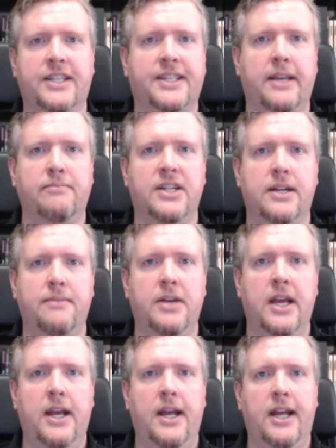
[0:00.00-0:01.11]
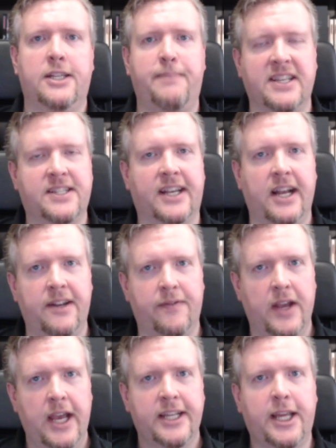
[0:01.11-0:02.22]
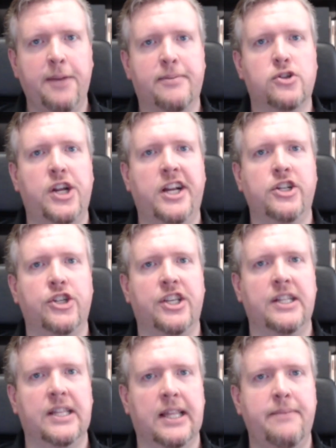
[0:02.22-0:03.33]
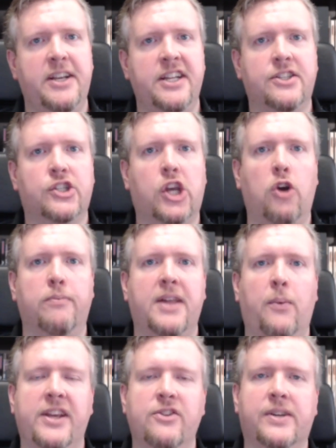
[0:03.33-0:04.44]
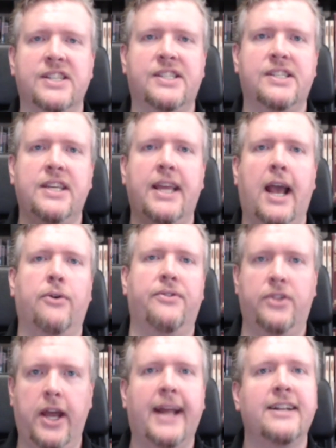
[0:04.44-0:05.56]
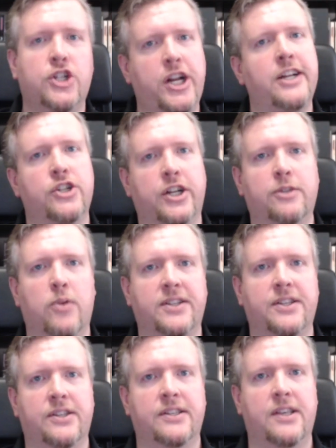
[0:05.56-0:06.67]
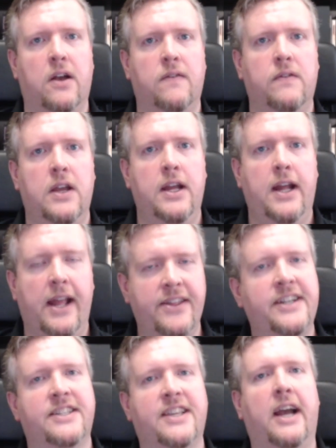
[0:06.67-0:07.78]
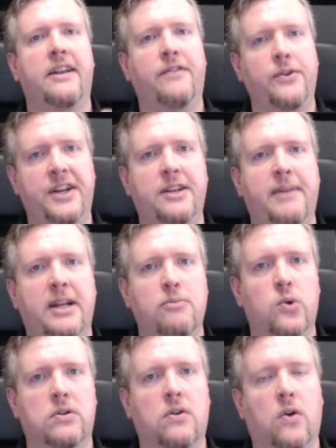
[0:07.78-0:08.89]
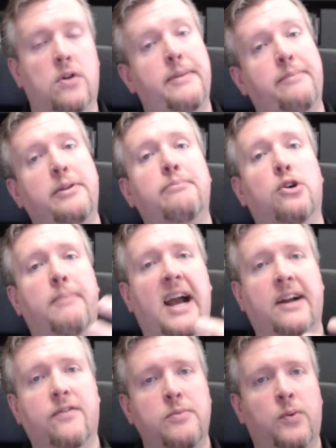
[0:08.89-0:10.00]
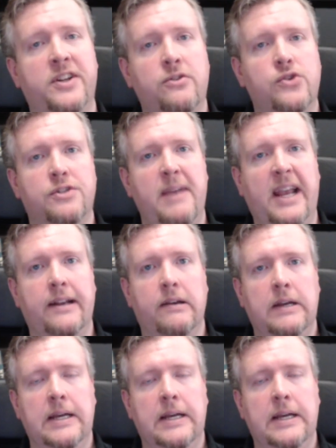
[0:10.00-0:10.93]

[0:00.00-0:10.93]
at the same time. It's best to kind of keep your changes in limited scope. That way you can see how that change expresses itself, and then decide if you need to make more, or maybe pull back from the one you just made.